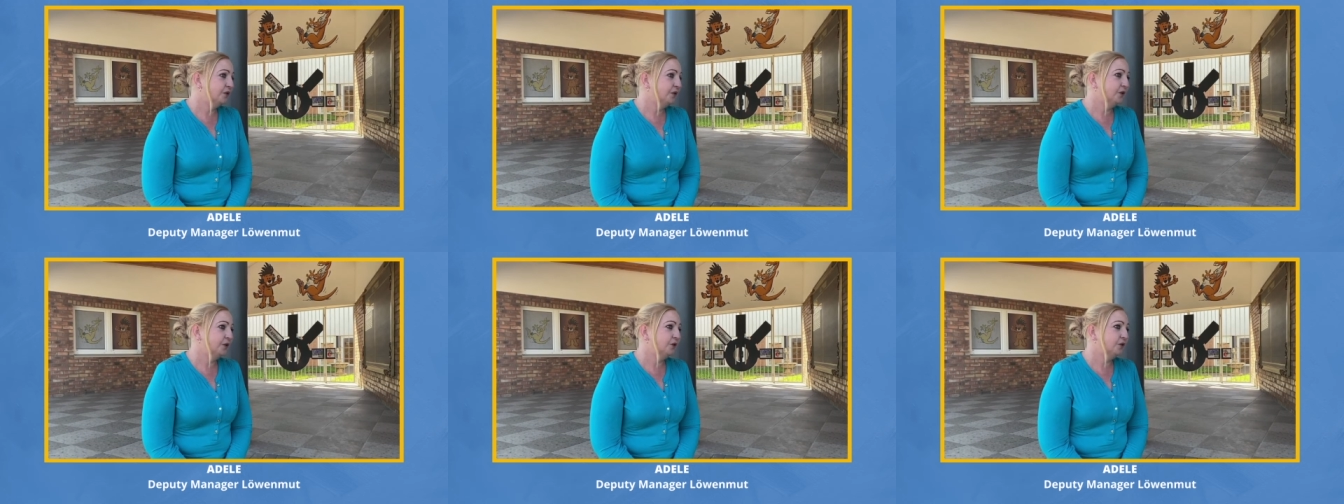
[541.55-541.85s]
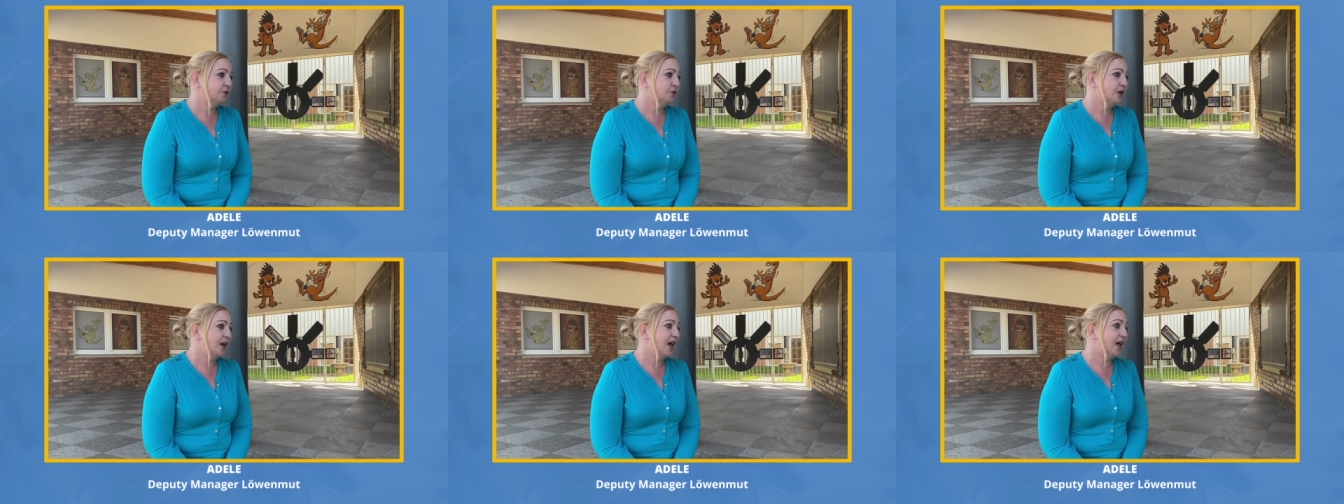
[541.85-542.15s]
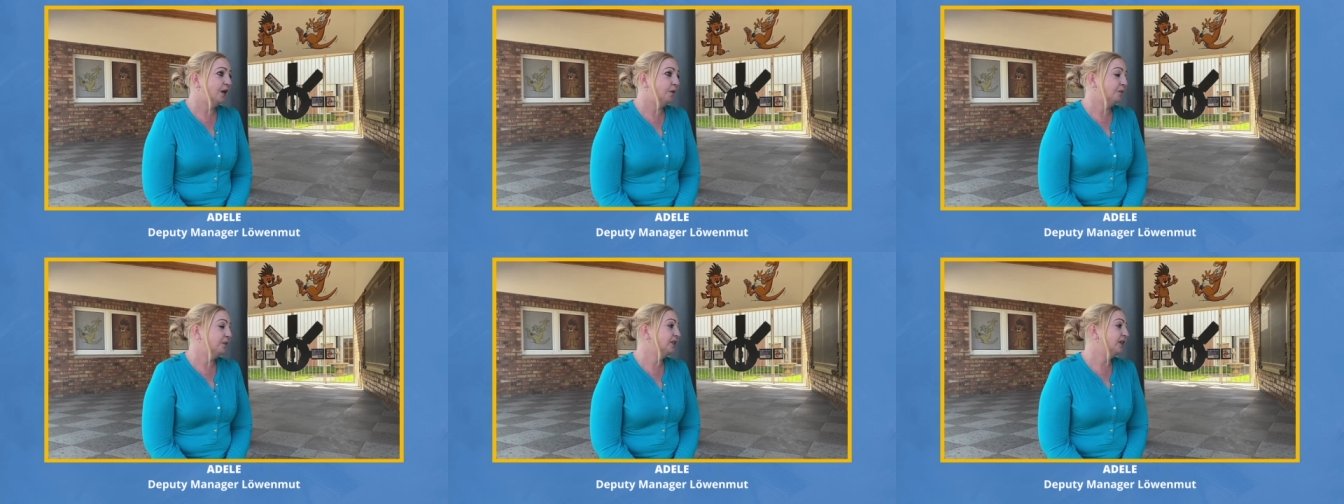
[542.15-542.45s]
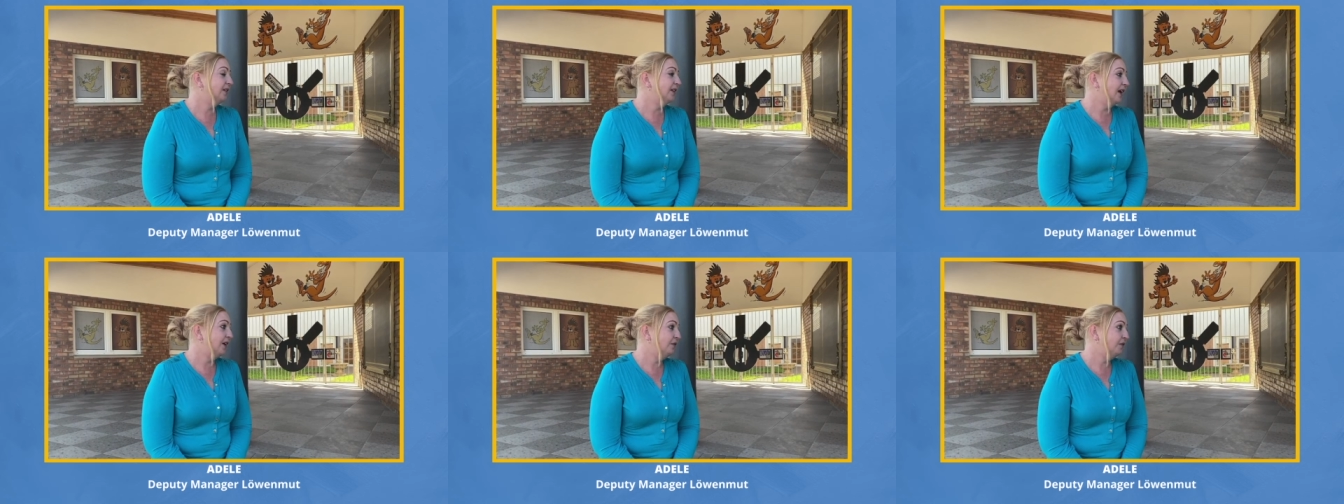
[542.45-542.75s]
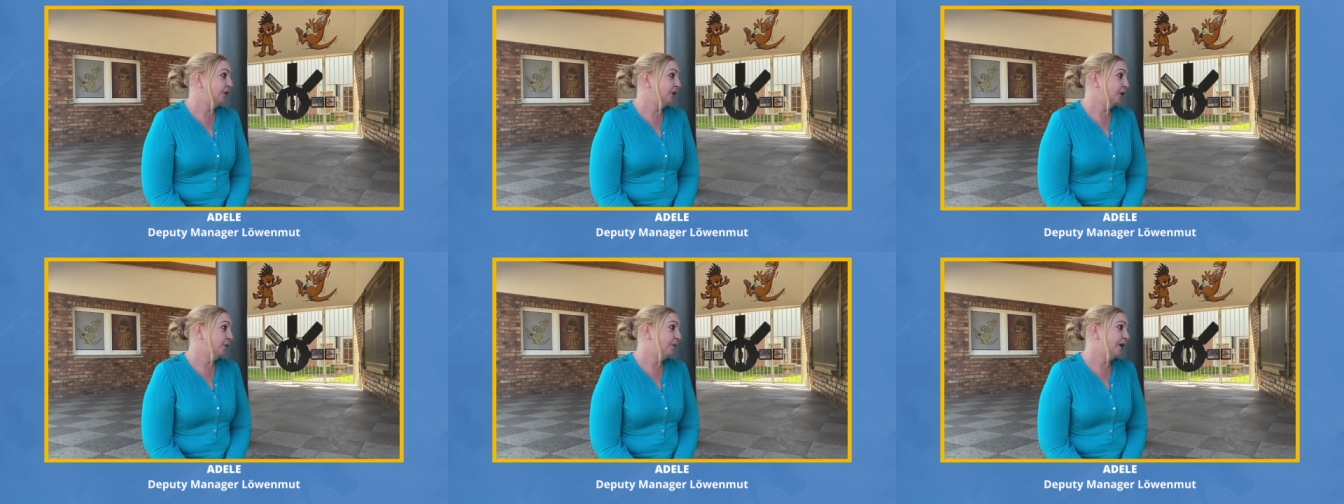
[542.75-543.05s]
to to help South
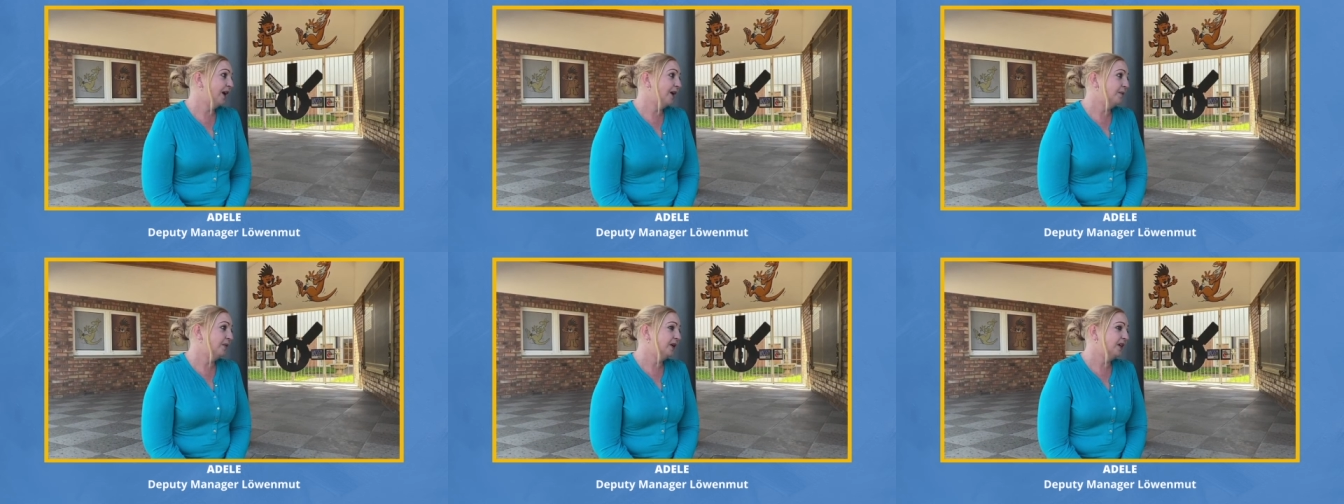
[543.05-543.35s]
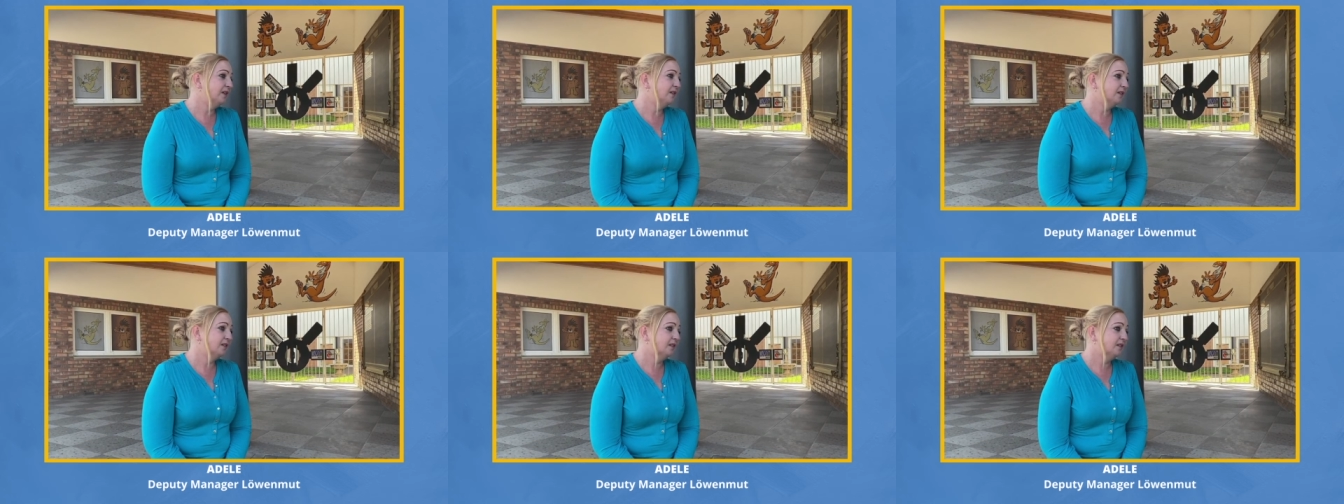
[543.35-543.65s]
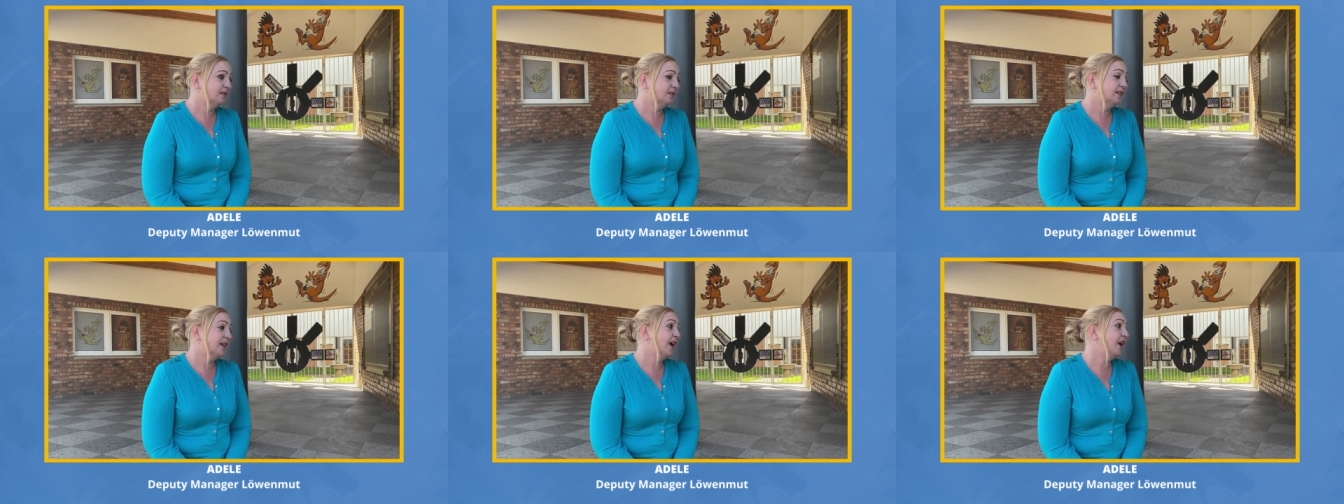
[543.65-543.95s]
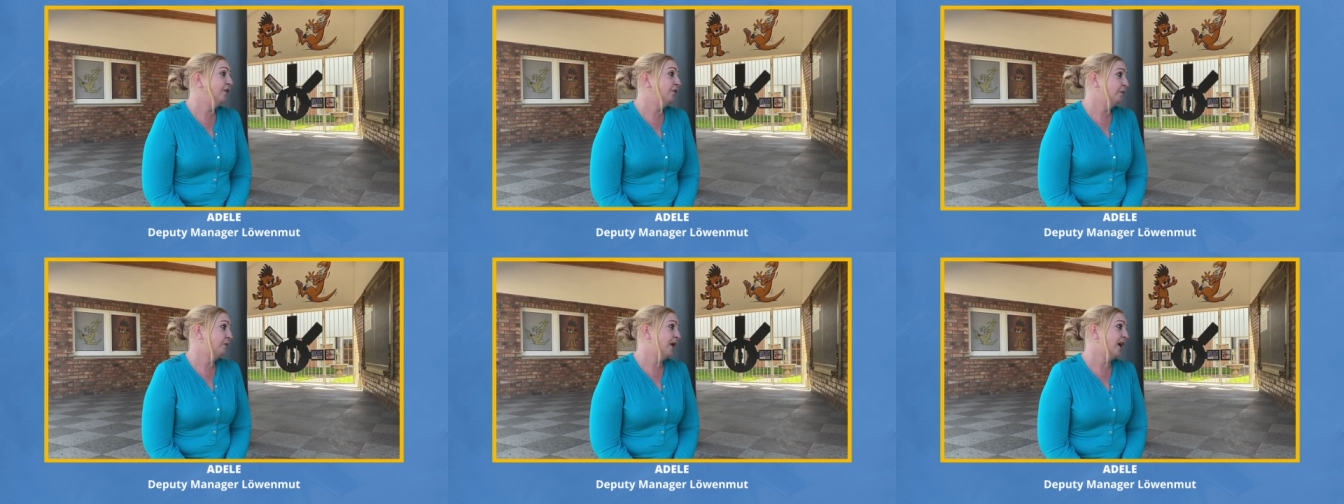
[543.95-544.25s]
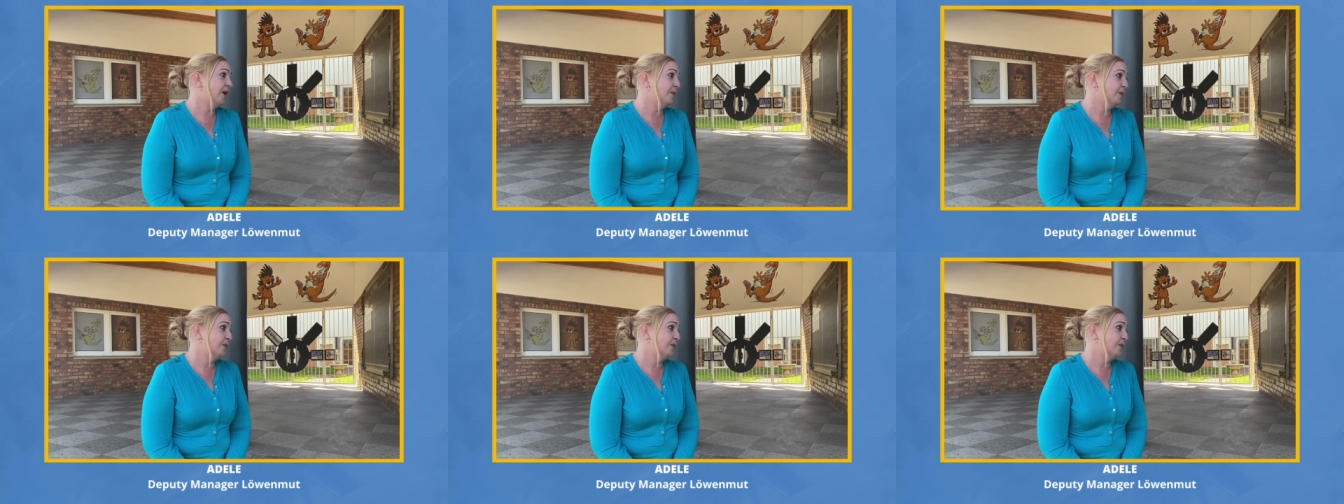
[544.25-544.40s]
Africa babies, save